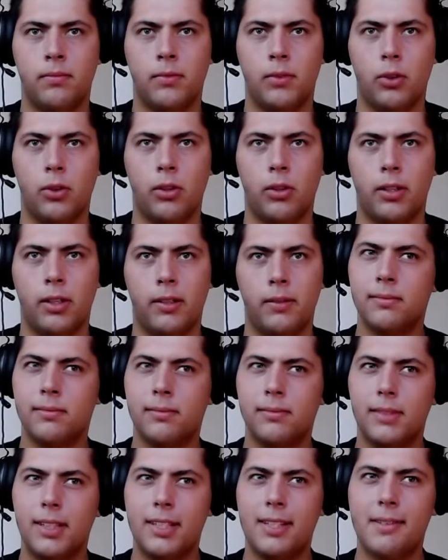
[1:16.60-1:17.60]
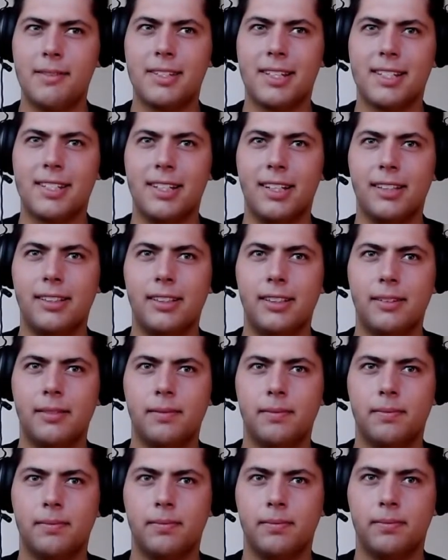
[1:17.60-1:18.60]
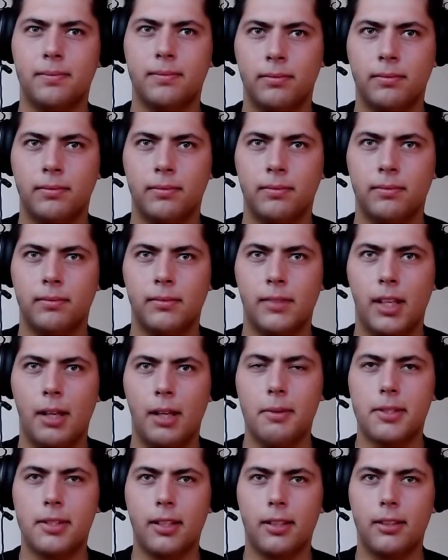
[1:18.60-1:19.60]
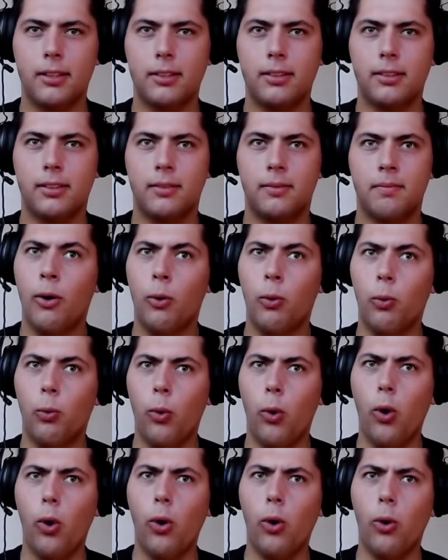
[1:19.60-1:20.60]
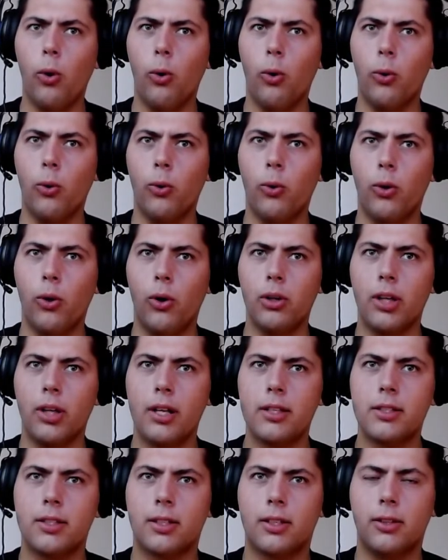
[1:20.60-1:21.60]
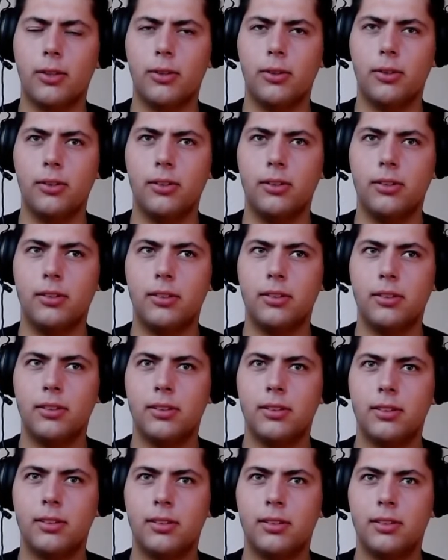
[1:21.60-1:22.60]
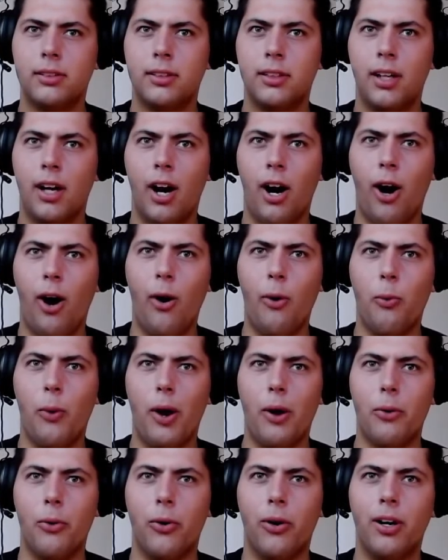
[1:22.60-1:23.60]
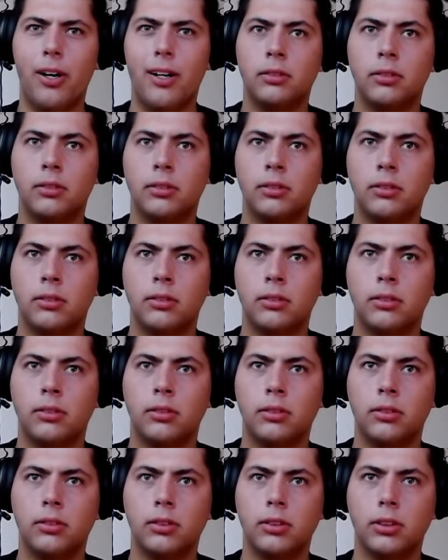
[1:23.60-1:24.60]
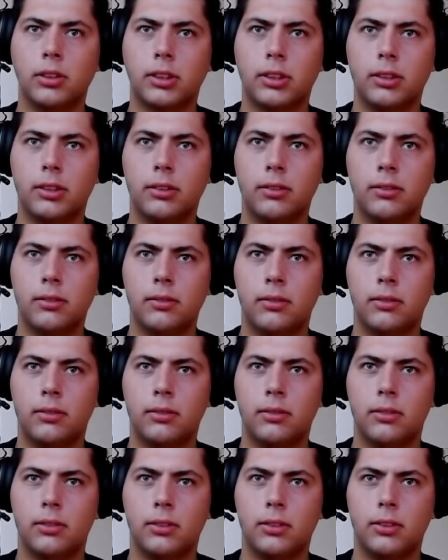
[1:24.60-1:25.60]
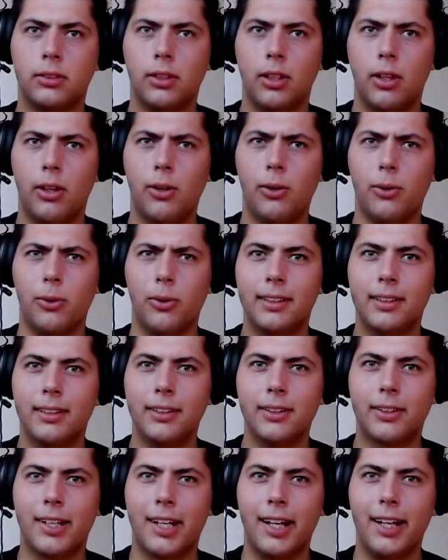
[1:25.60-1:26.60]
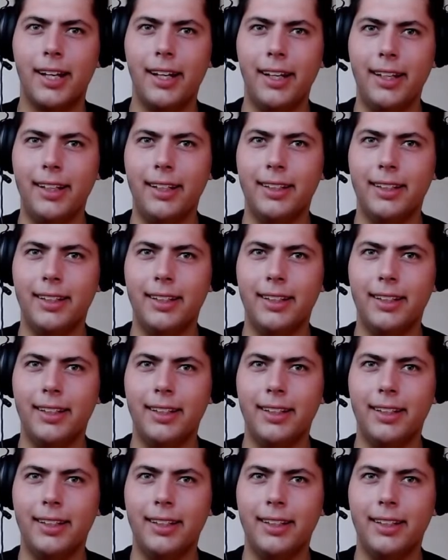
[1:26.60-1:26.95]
Okay. This seems exciting. I'm excited. Whoa! Oh, that's cool. Oh, wow. Okay. Oh, okay.